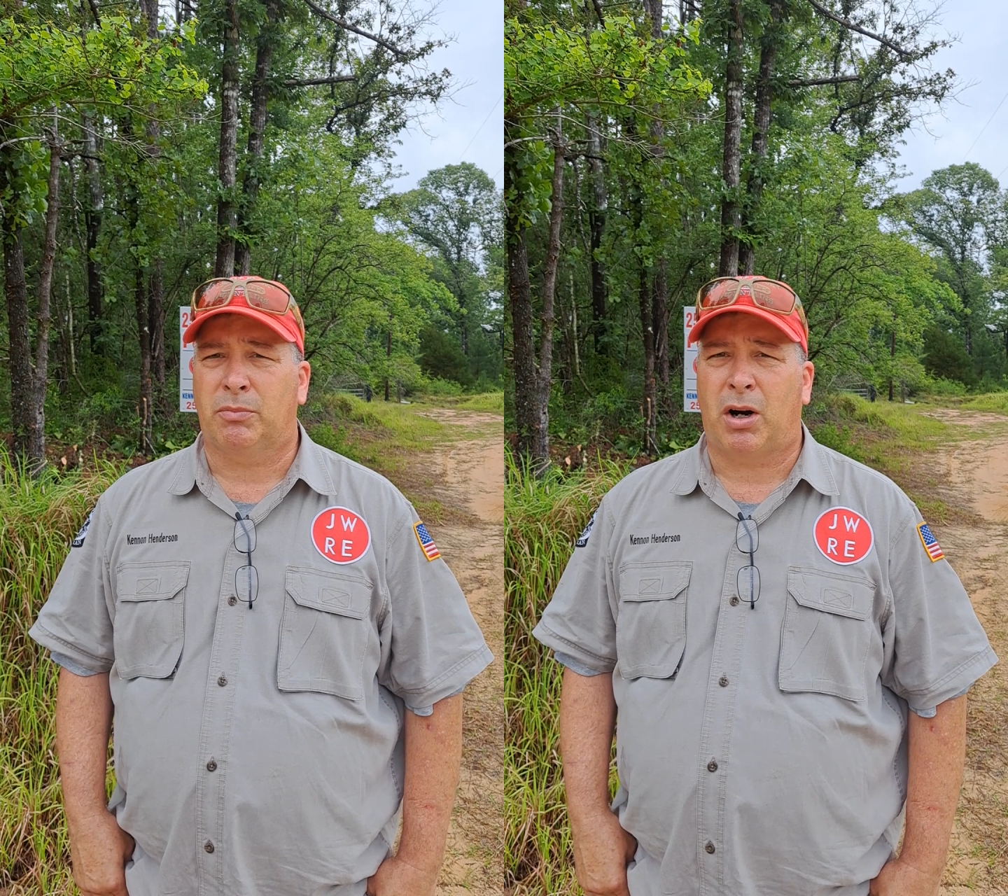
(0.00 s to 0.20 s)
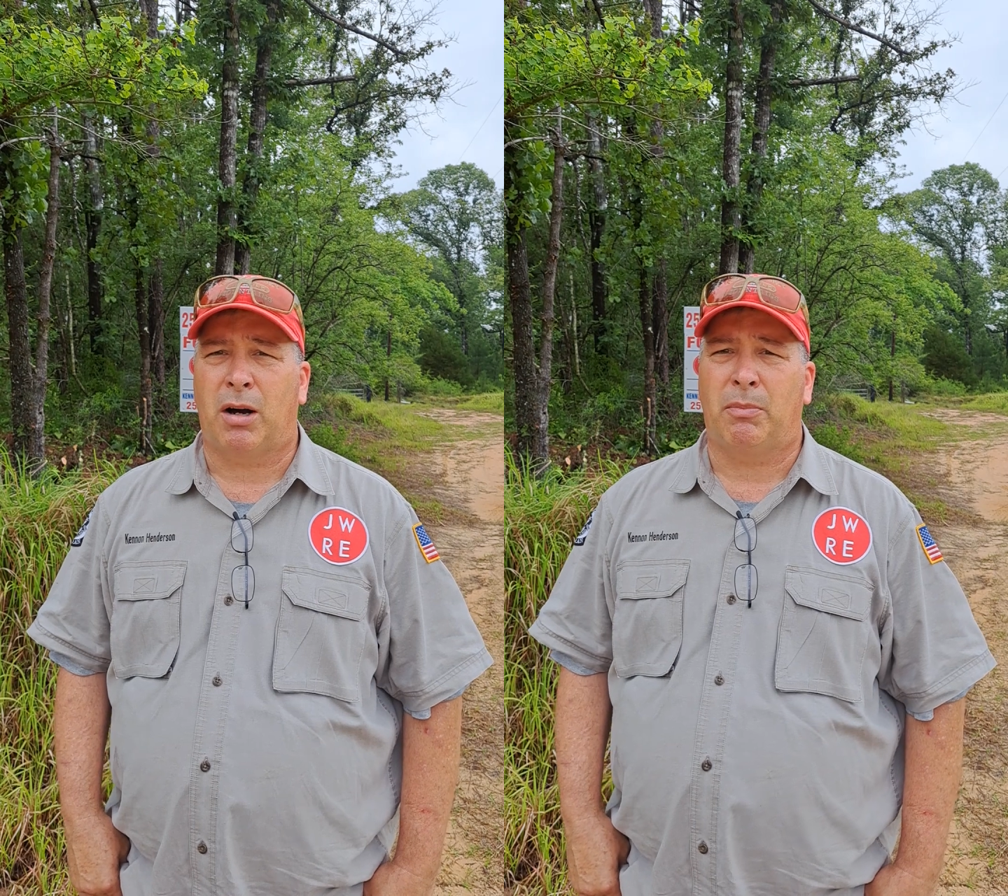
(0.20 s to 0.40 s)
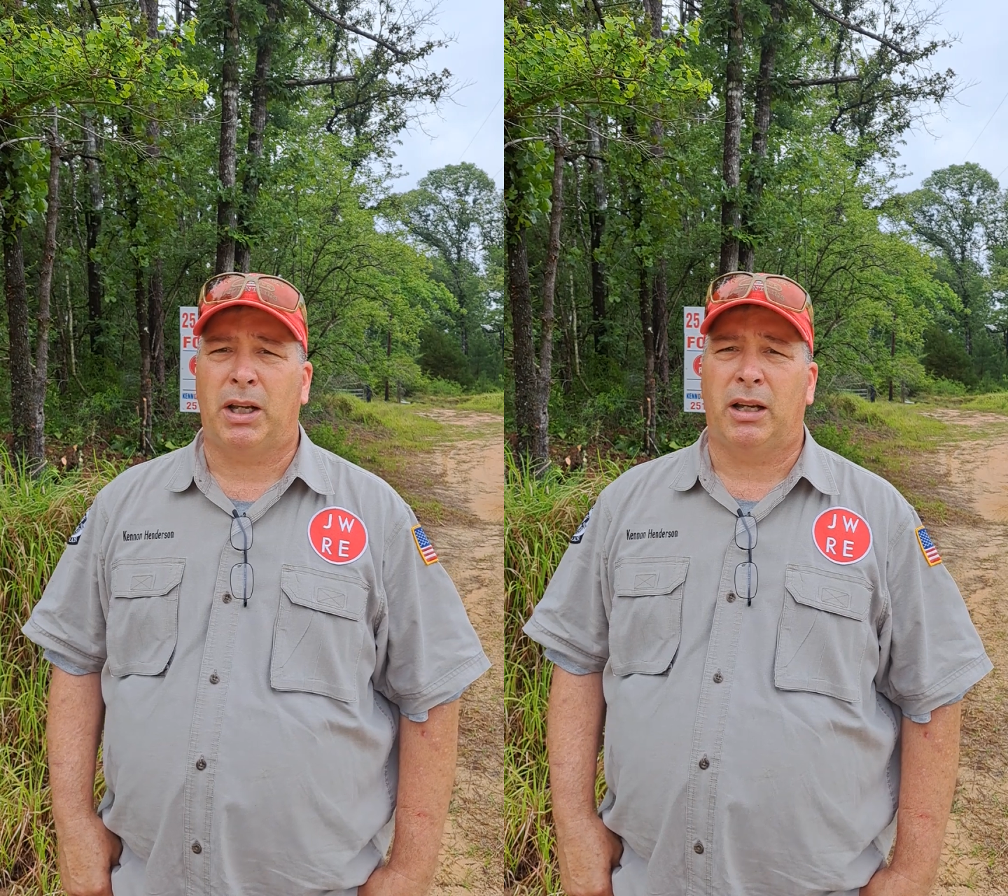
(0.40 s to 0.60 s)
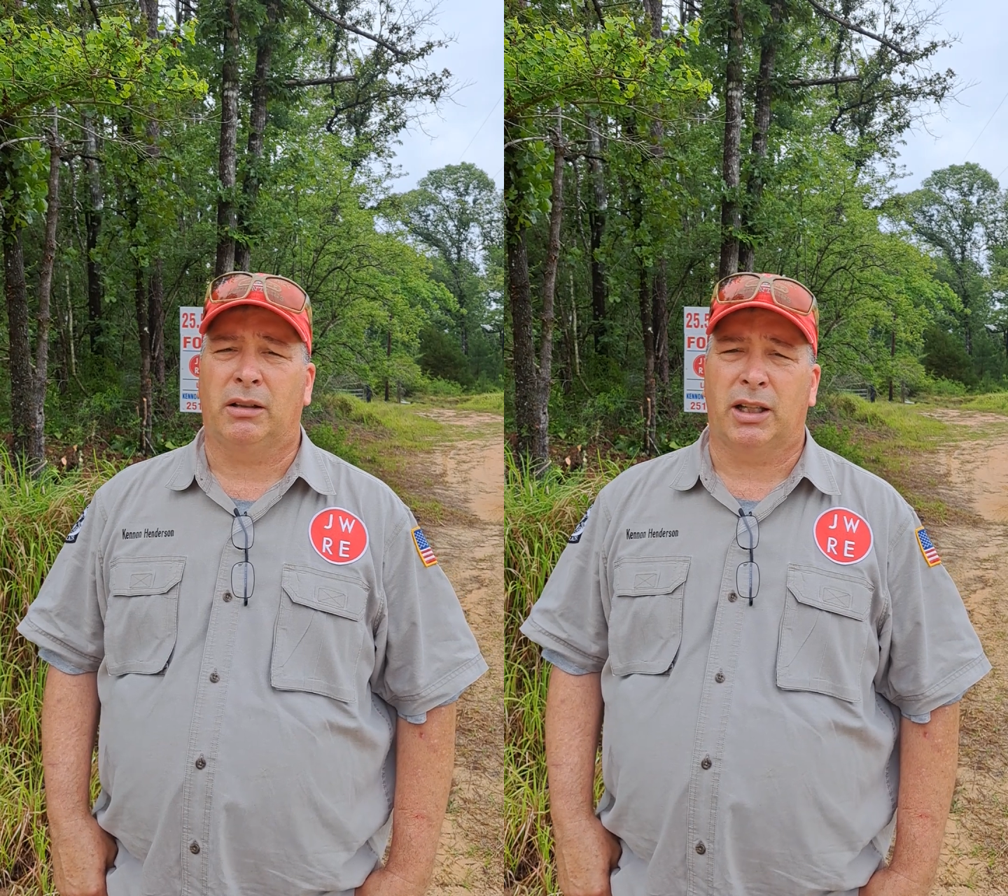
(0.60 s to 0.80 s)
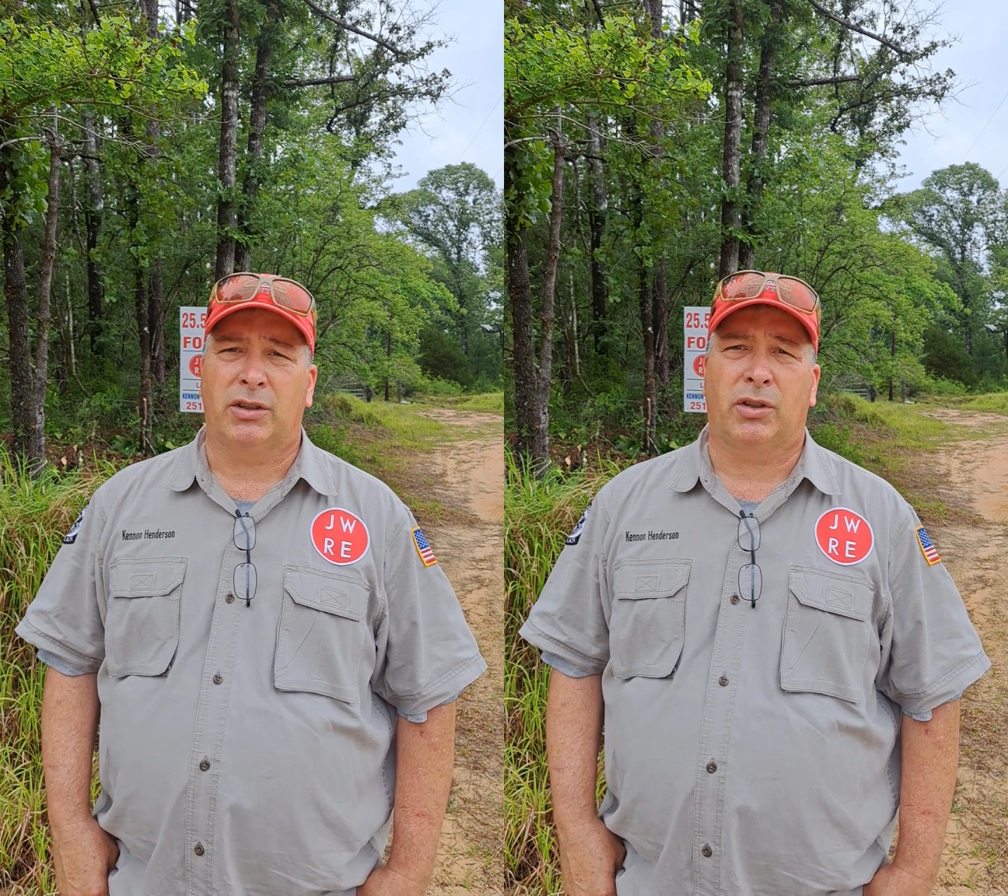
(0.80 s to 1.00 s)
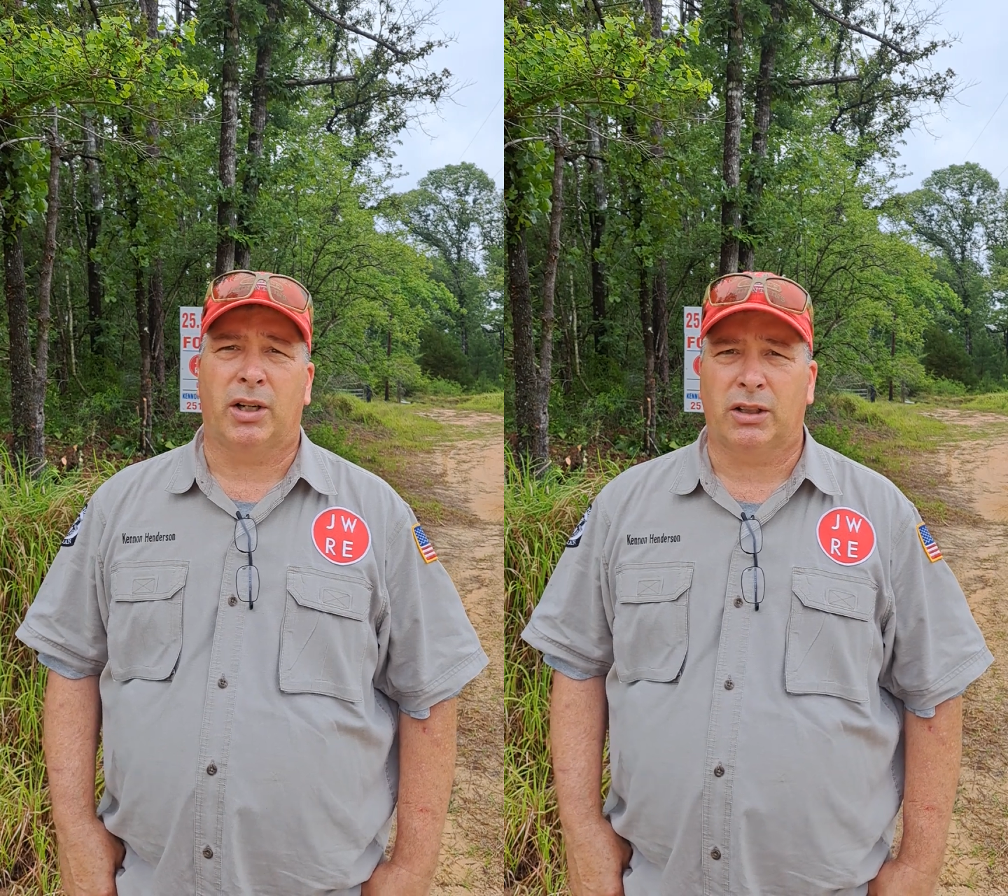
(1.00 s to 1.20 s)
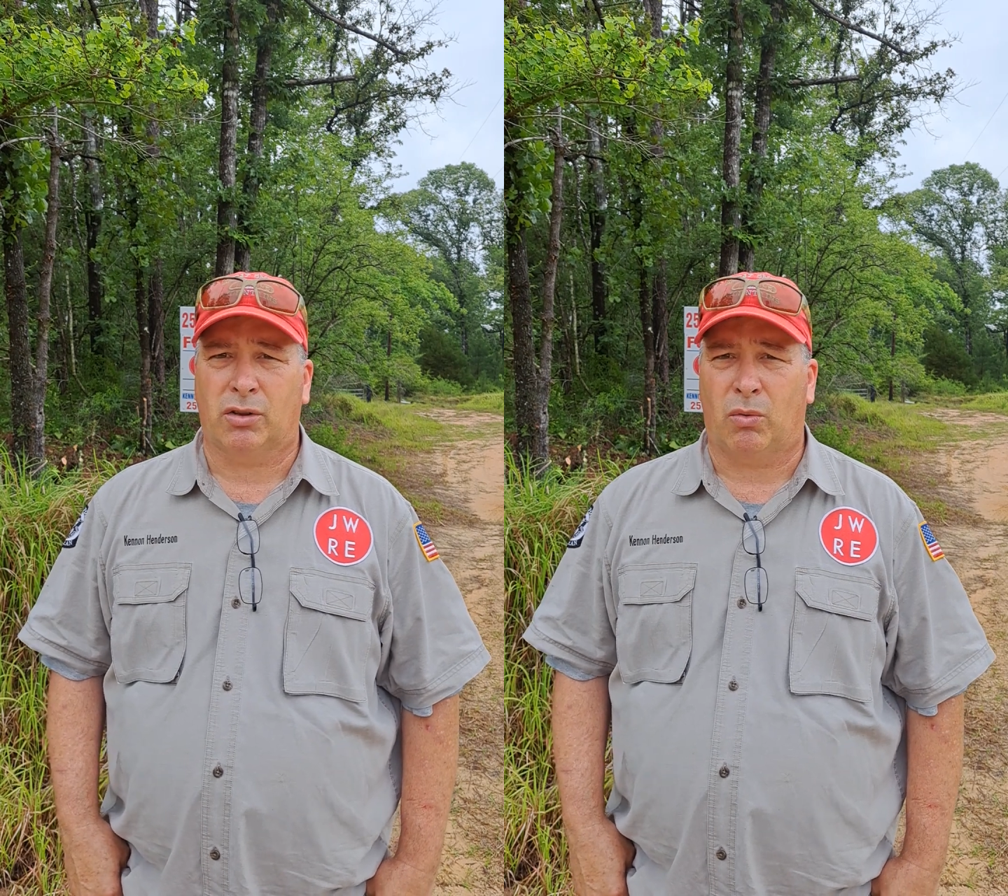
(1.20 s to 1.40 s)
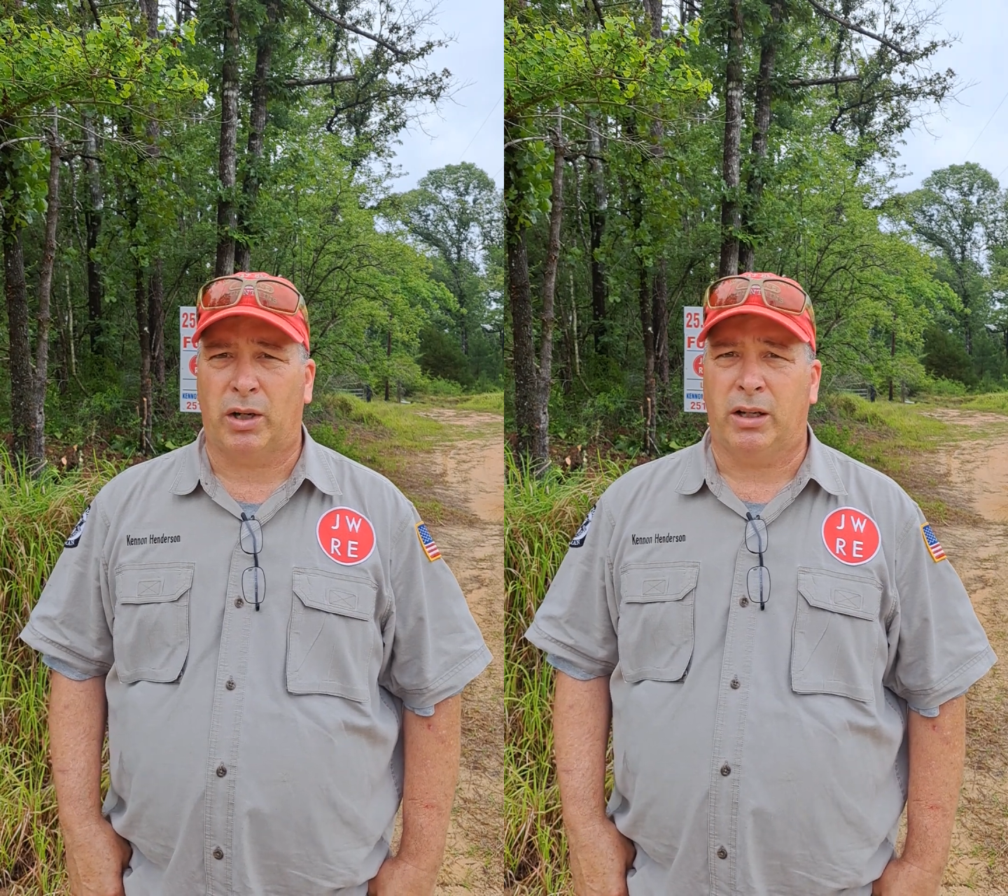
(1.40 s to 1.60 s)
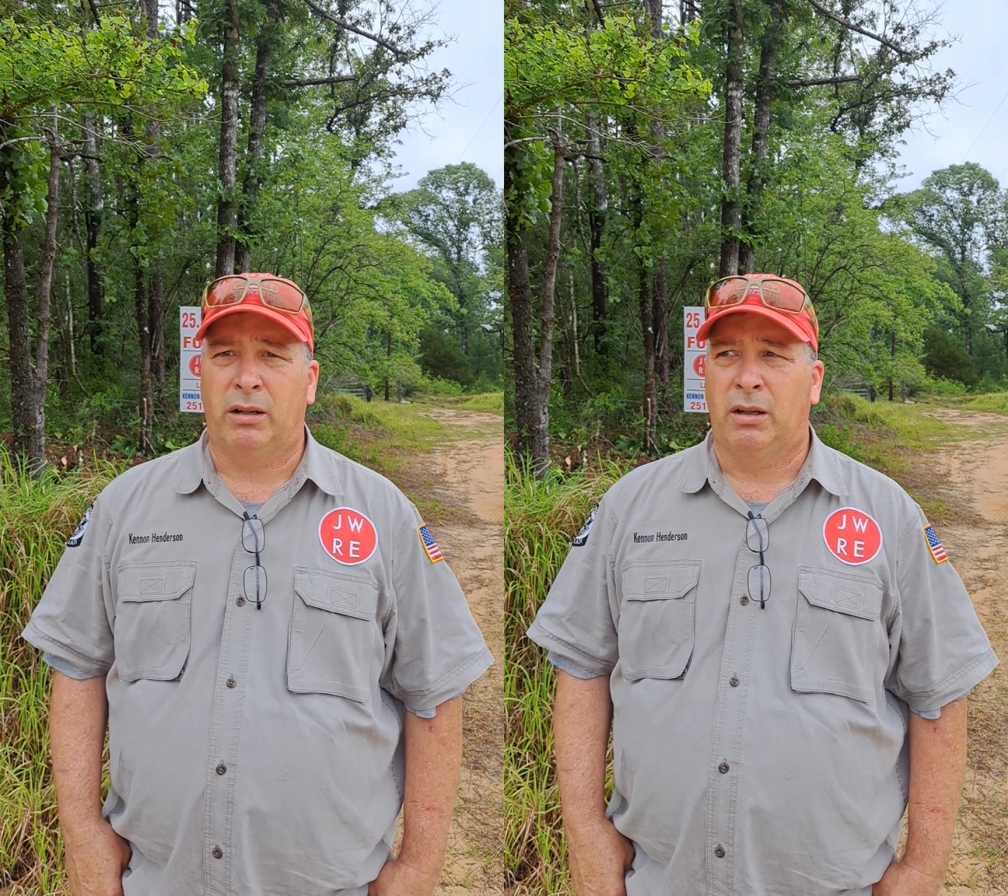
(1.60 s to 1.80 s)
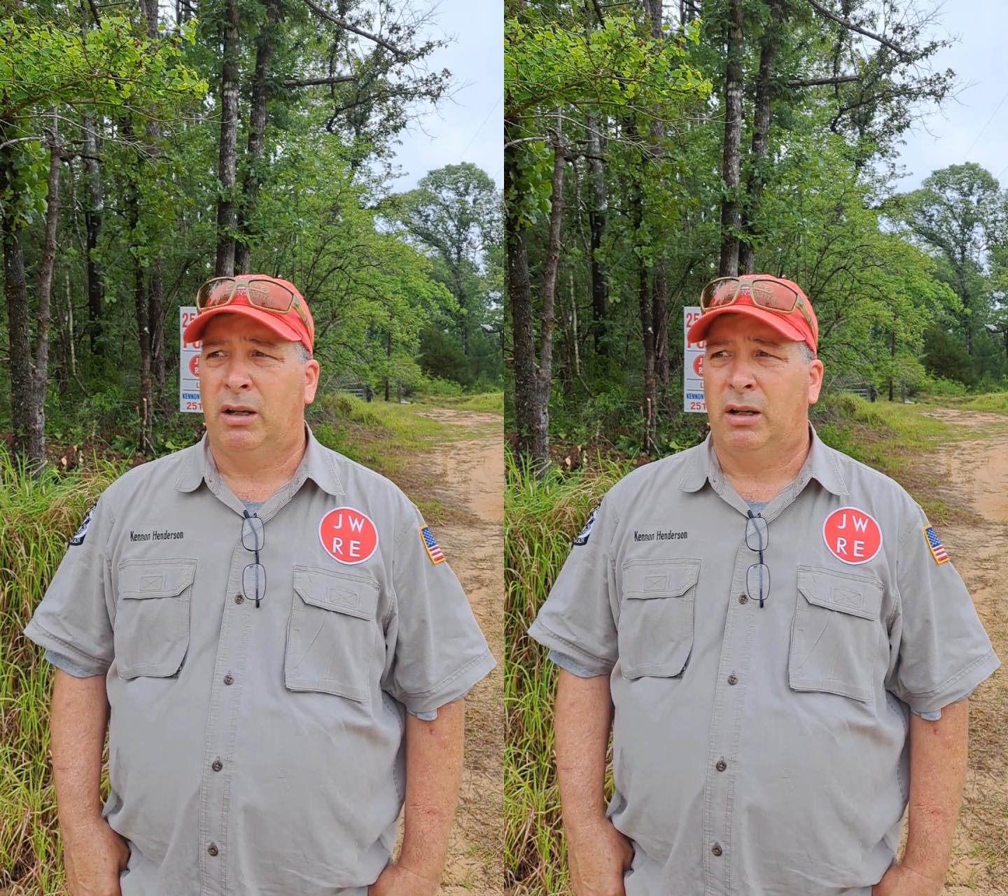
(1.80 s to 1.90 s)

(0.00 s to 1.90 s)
property unless you're escorted.